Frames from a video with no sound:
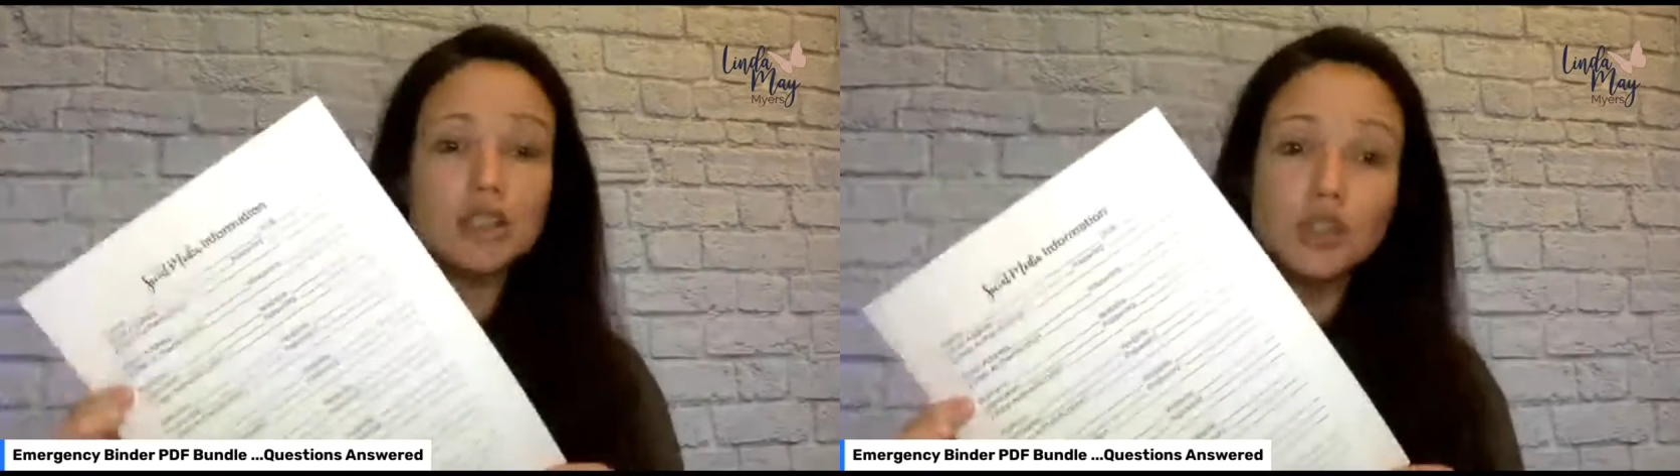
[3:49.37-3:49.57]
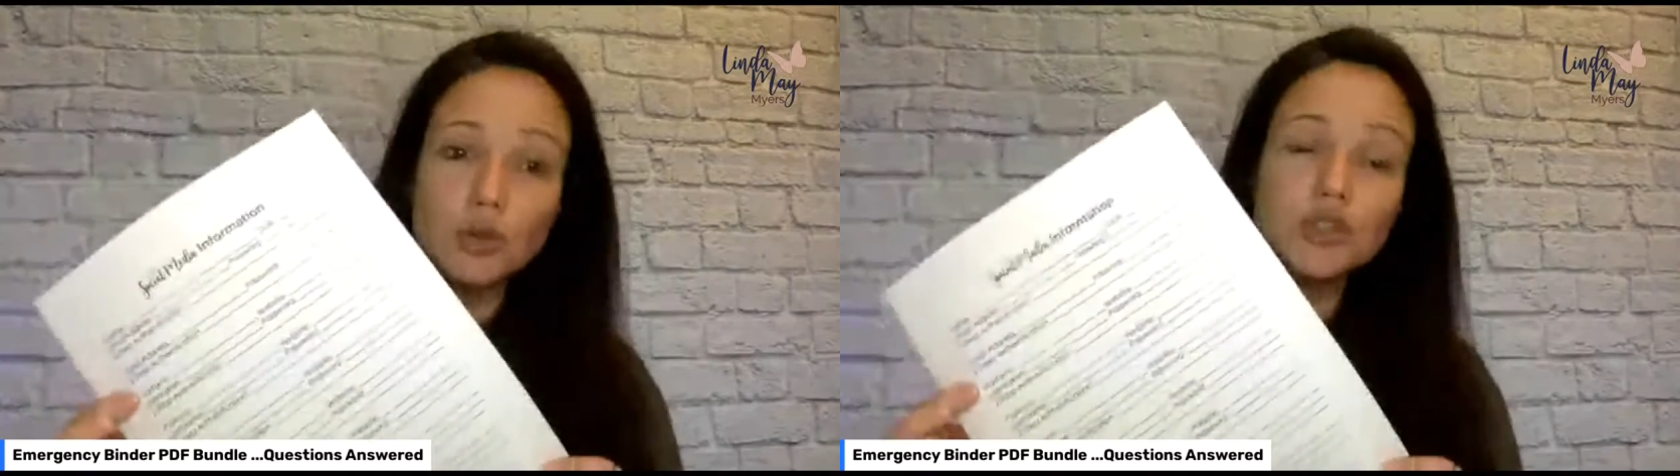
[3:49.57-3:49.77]

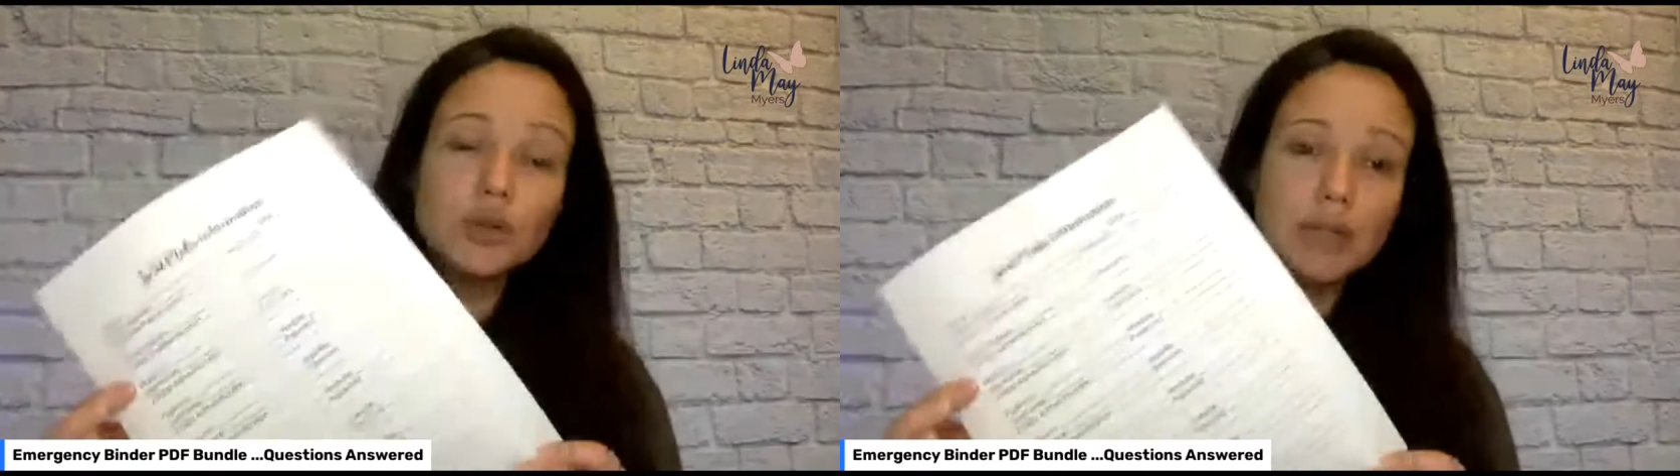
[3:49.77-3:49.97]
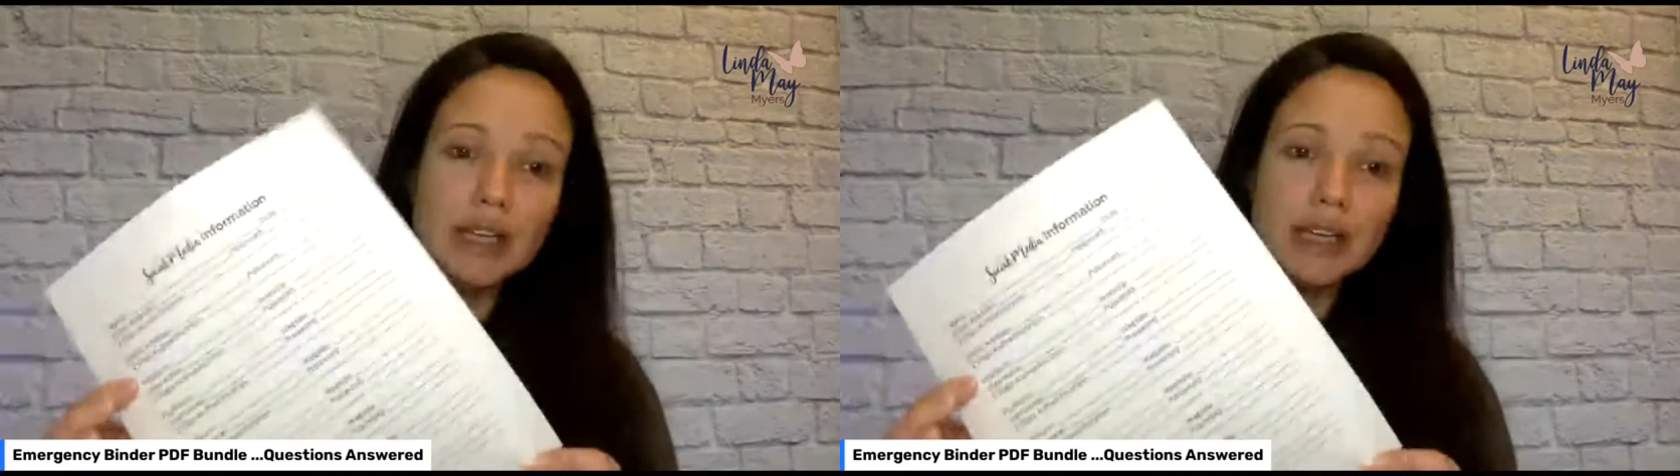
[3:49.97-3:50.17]

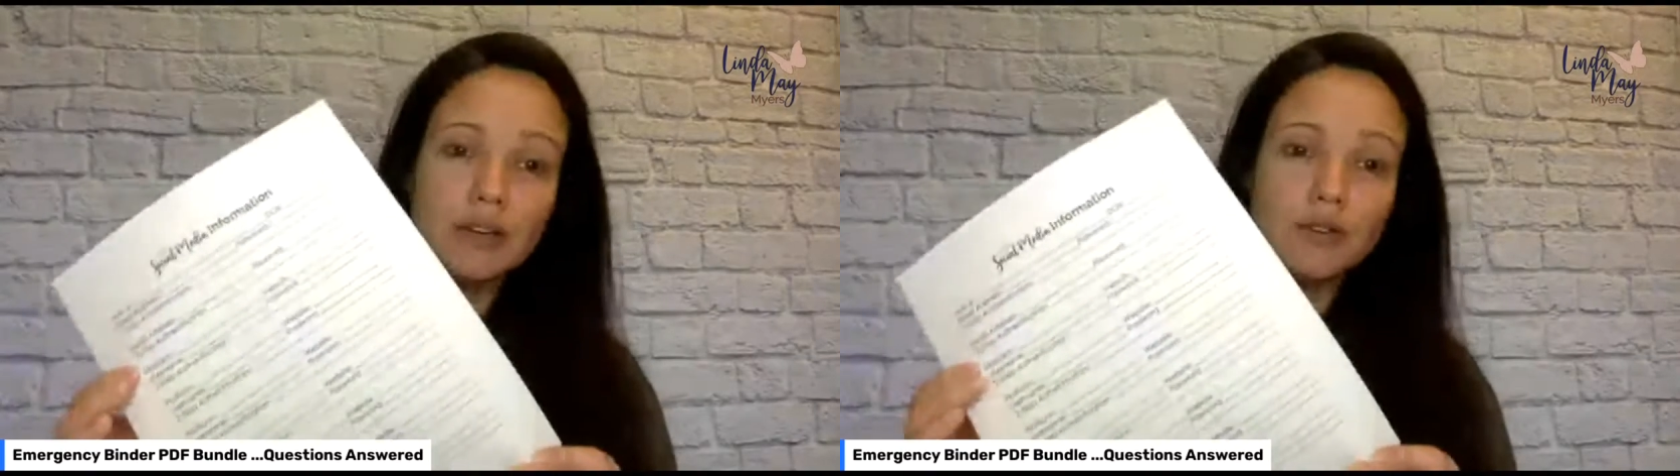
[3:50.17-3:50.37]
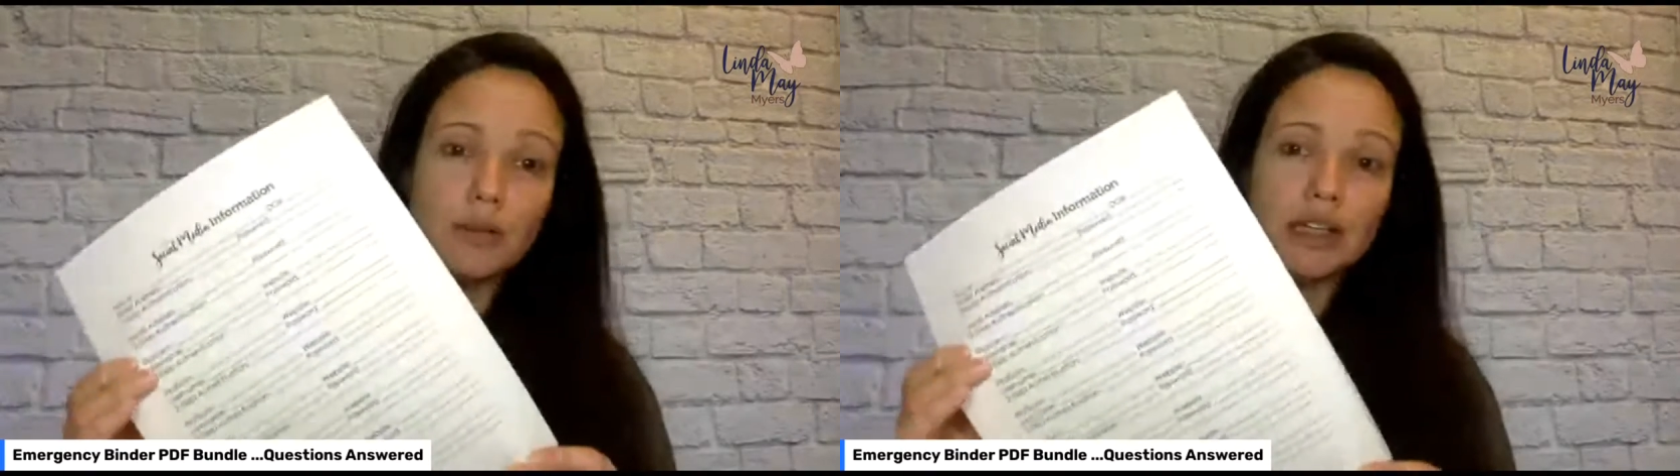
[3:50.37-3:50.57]
social media
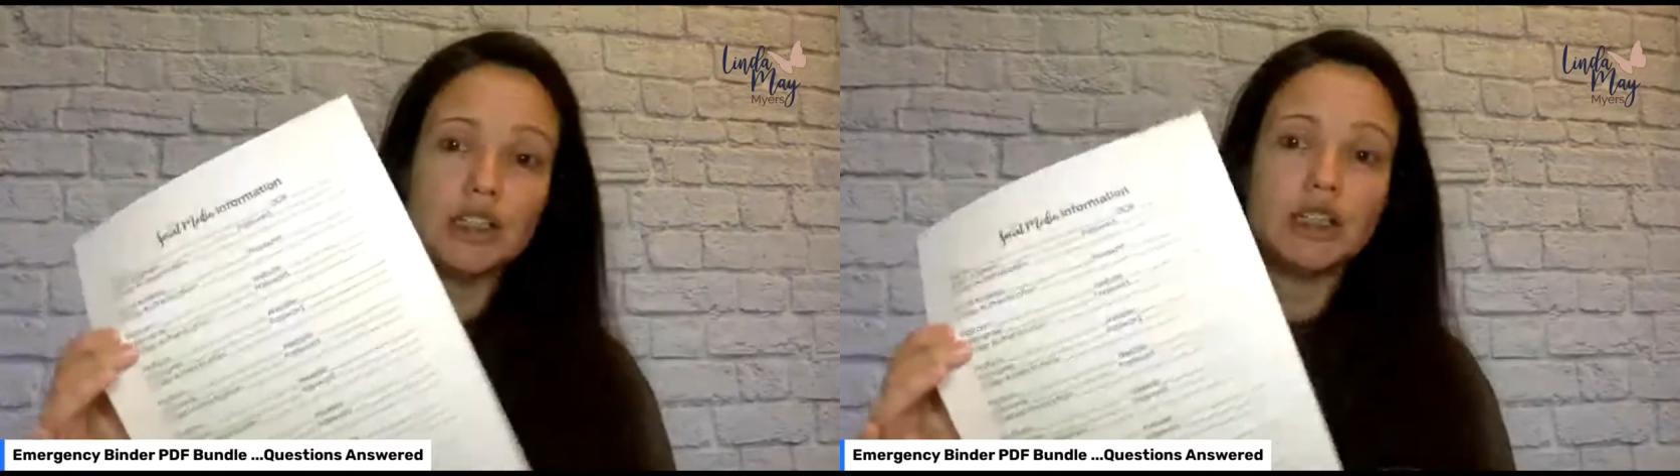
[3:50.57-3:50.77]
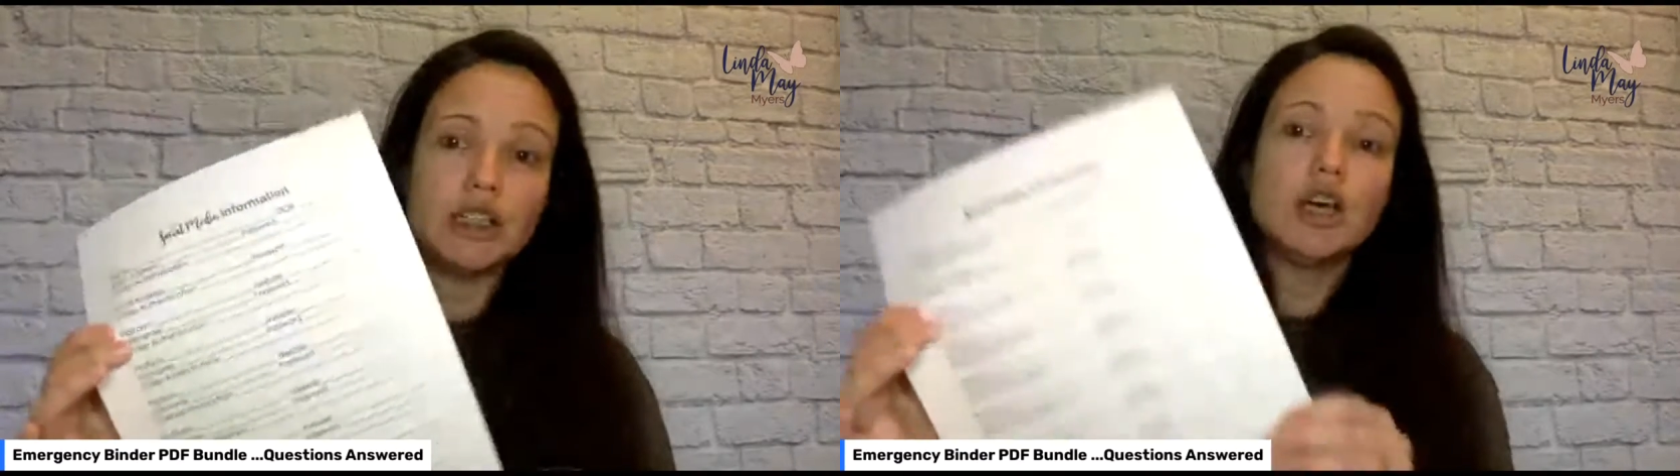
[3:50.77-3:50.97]

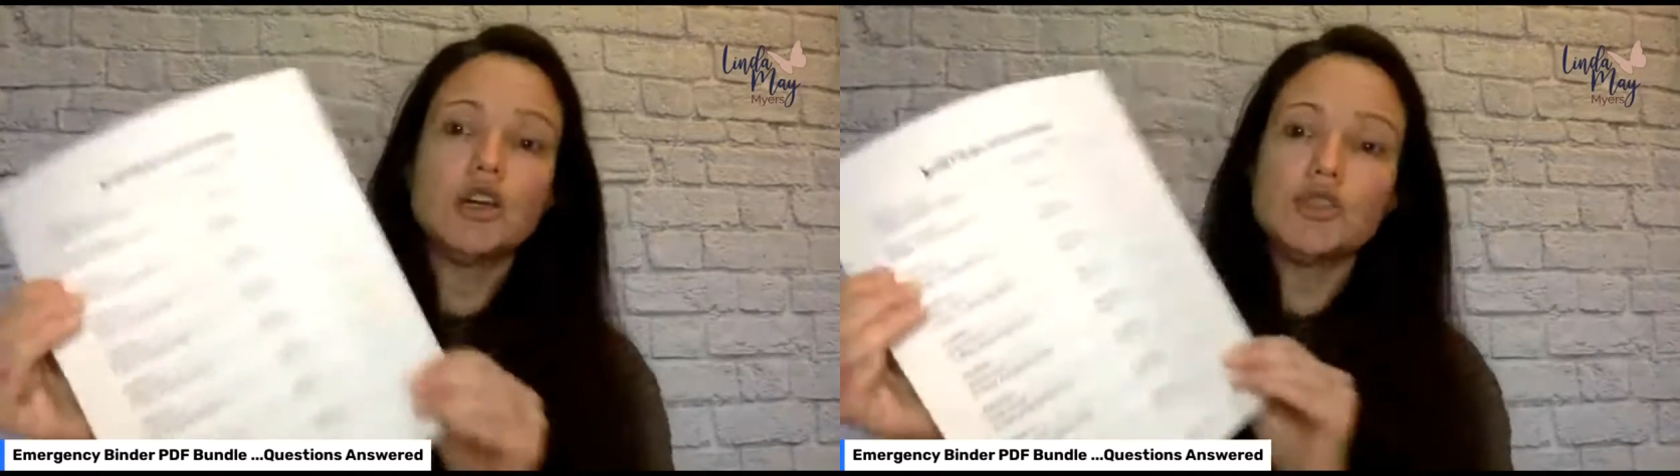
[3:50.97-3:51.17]
information.